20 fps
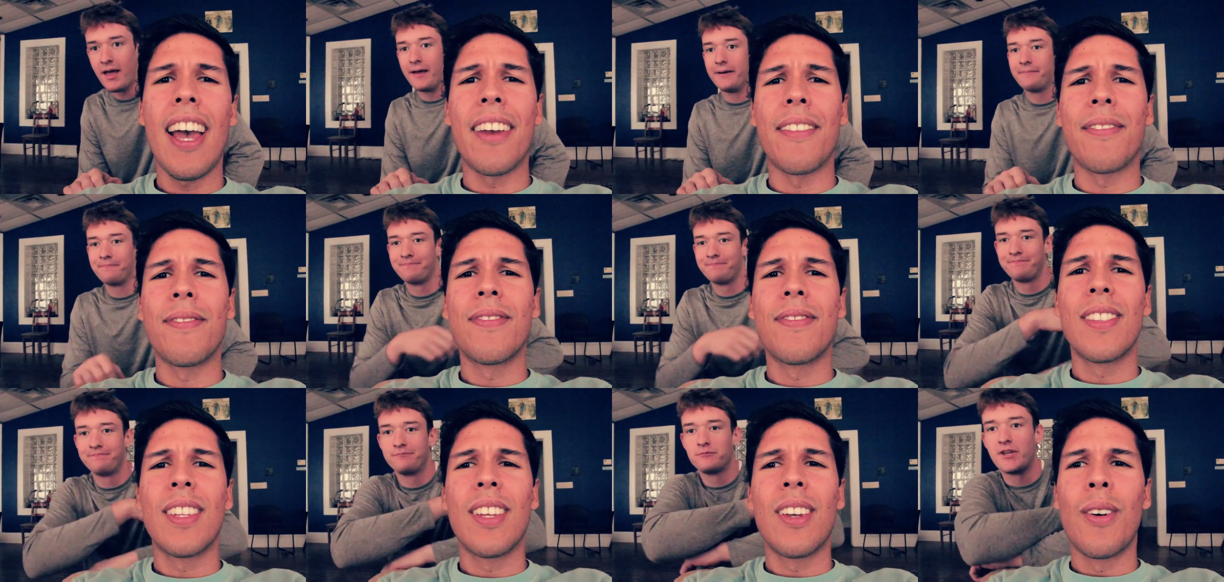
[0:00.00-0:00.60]
Speaker 1: Hey,
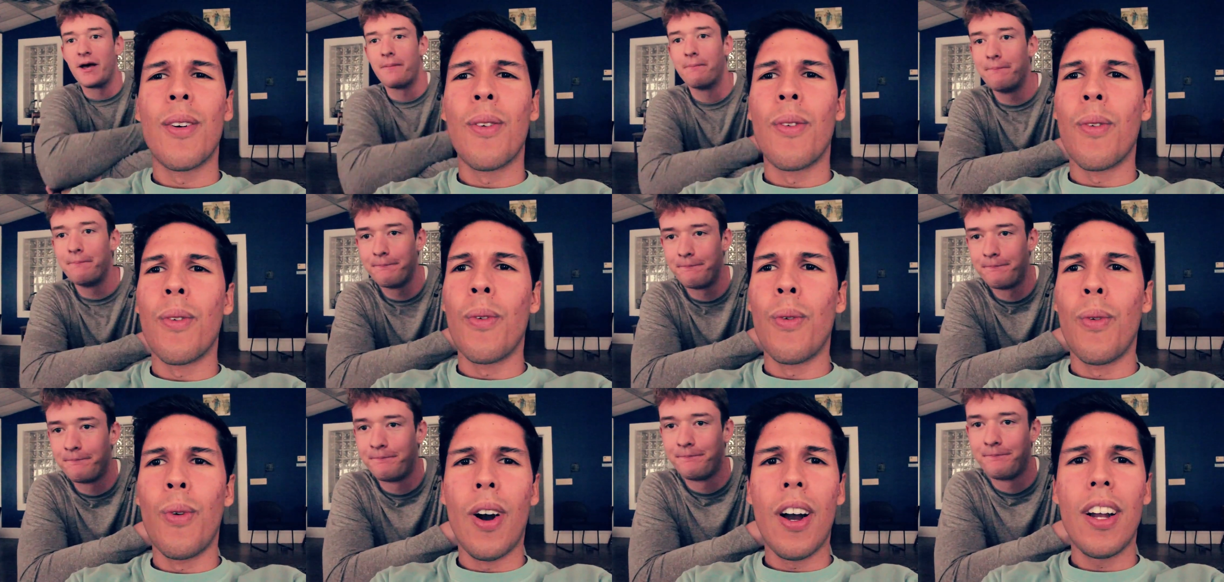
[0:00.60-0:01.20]
what's up?
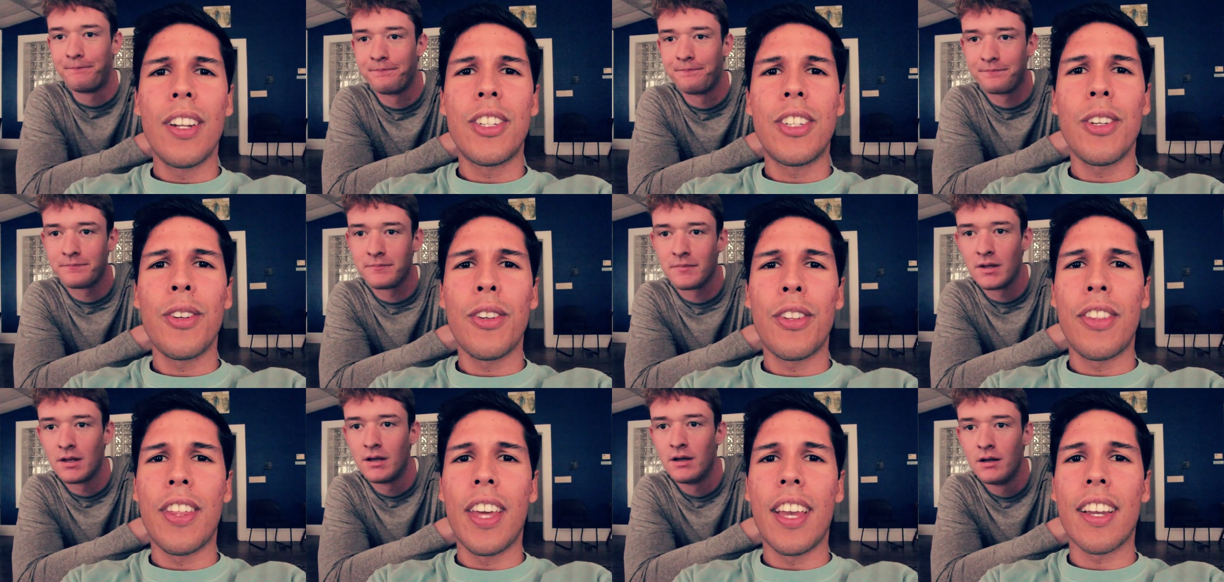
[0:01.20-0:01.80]
What do you
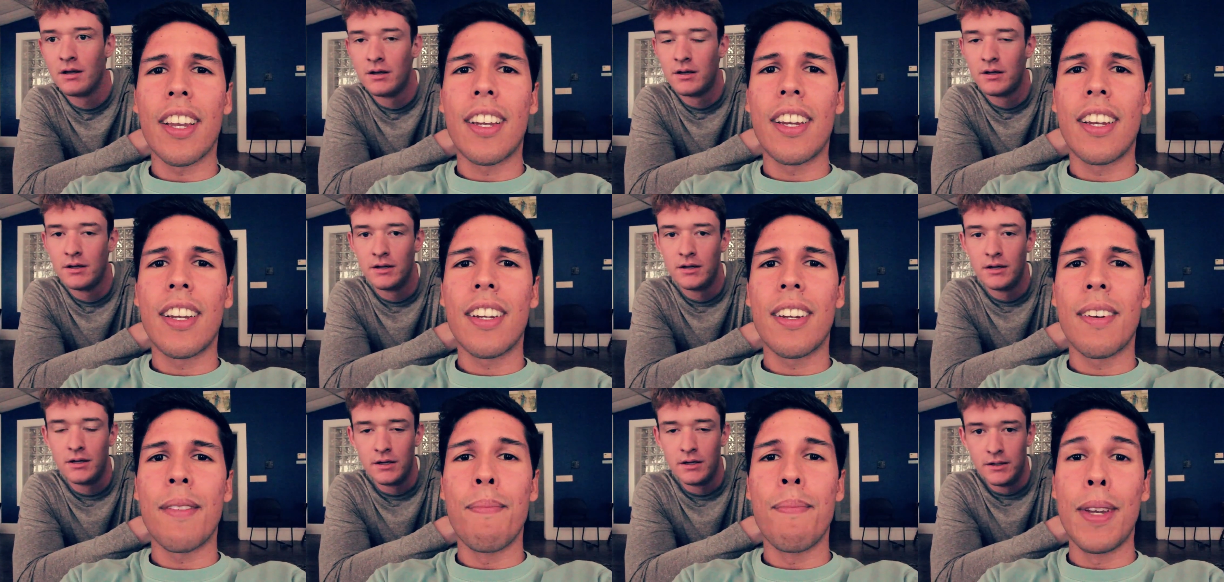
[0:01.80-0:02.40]
think
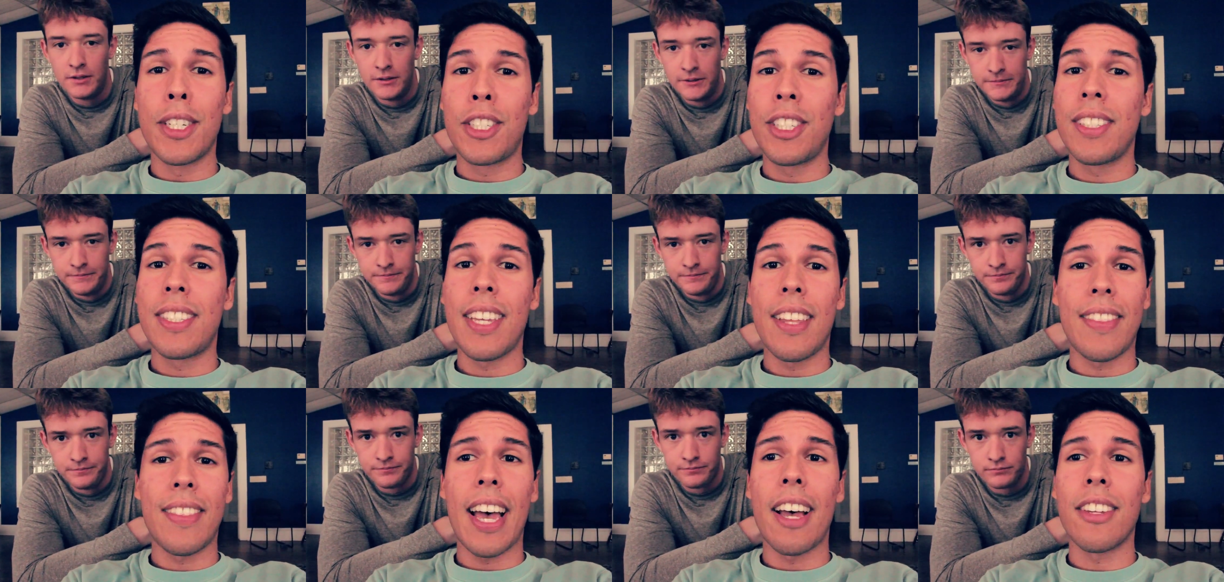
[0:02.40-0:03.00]
Mission
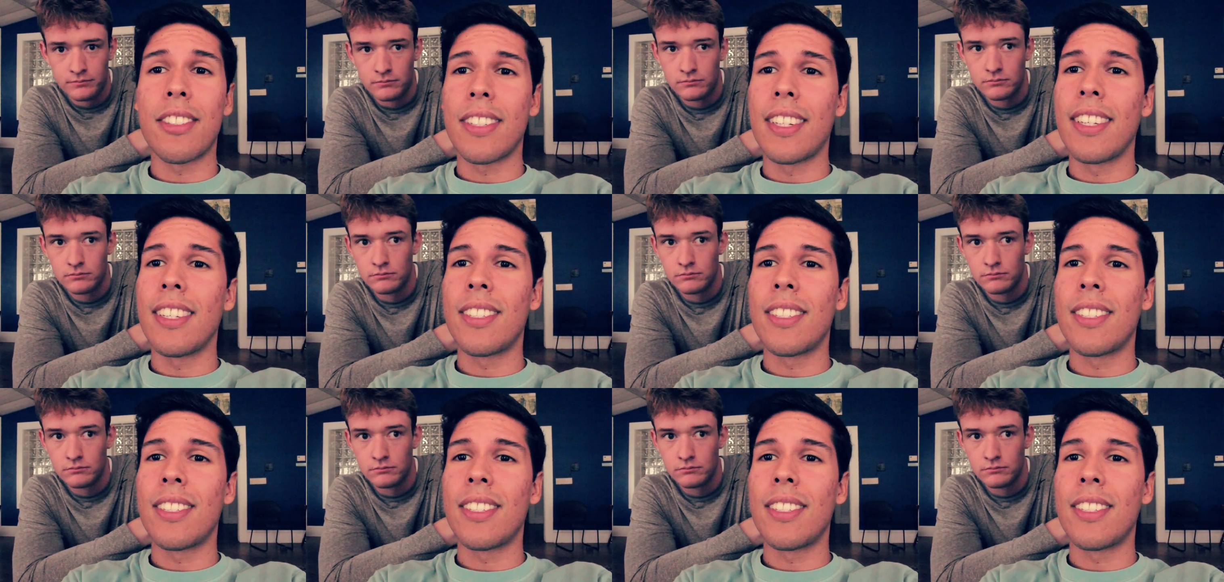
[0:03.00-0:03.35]
10,000